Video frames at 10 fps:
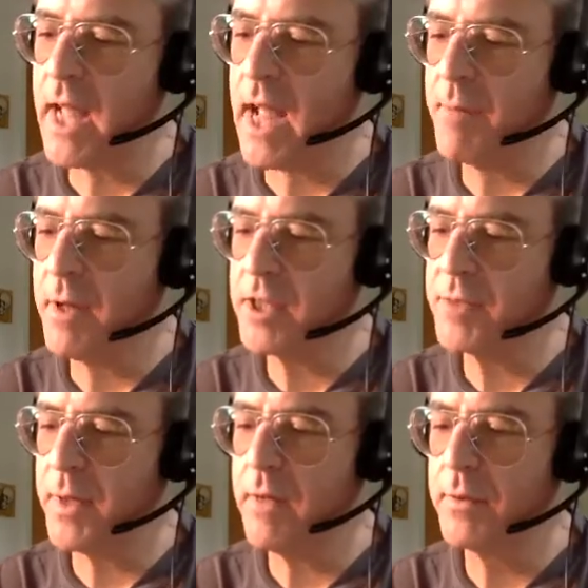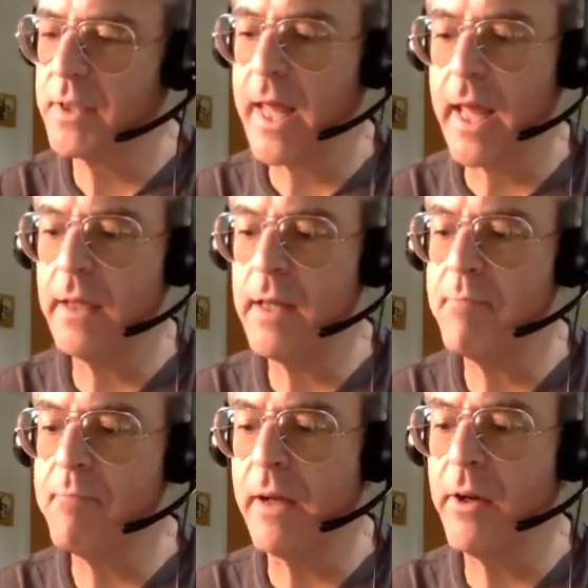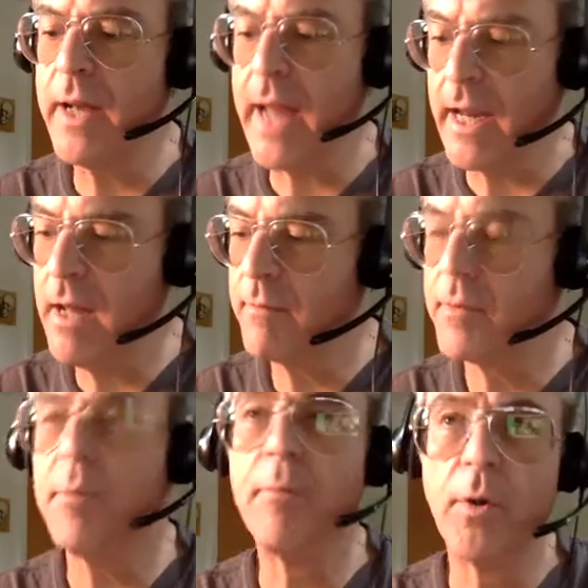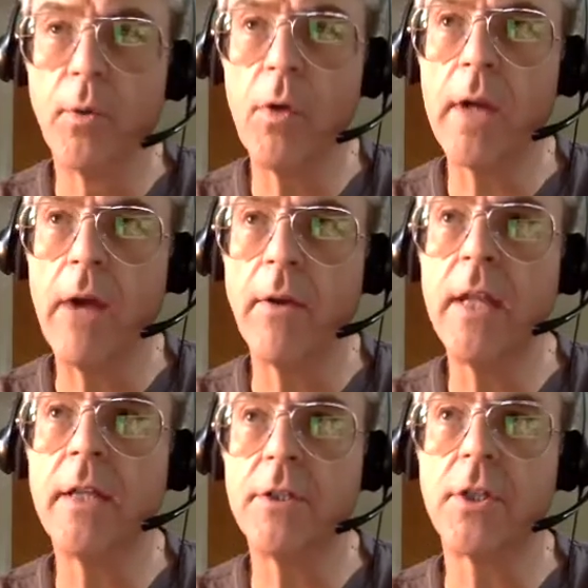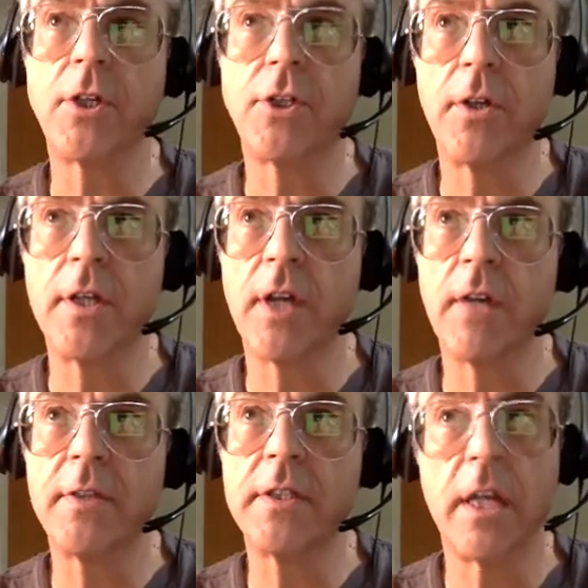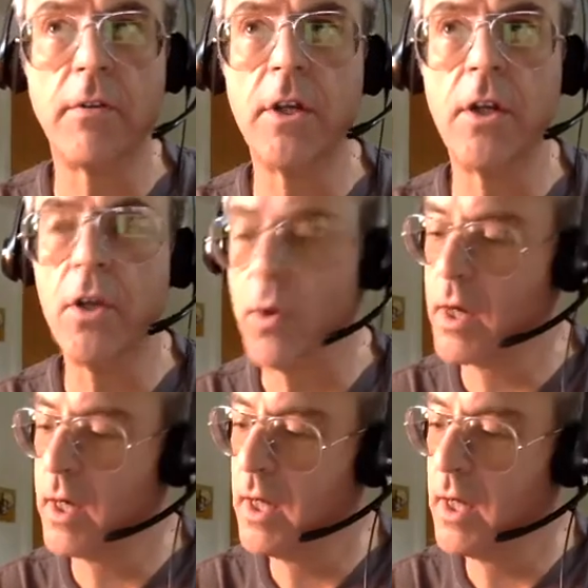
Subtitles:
I am here speaking with Calli Marianetti from the Monroe County District Attorney's Office here in New York.